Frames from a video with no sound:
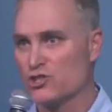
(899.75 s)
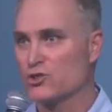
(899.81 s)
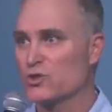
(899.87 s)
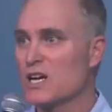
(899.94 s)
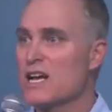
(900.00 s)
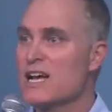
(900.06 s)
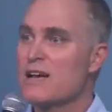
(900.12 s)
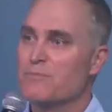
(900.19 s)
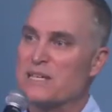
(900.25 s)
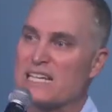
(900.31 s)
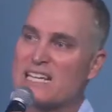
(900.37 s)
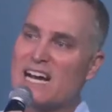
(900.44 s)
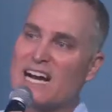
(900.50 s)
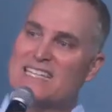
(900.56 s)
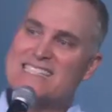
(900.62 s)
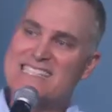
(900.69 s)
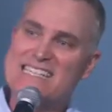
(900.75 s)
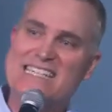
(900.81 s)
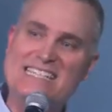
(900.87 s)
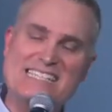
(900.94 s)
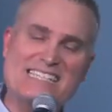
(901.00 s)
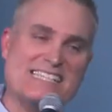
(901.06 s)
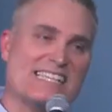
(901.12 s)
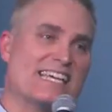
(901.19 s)
you because
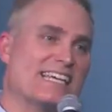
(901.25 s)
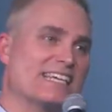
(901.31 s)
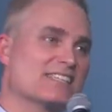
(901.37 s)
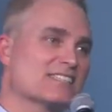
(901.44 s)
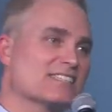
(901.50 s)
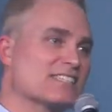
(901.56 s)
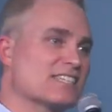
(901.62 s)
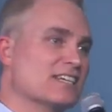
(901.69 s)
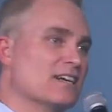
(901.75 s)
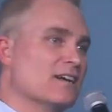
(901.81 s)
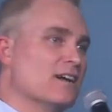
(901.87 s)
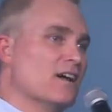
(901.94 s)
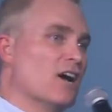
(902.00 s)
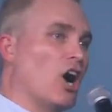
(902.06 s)
these things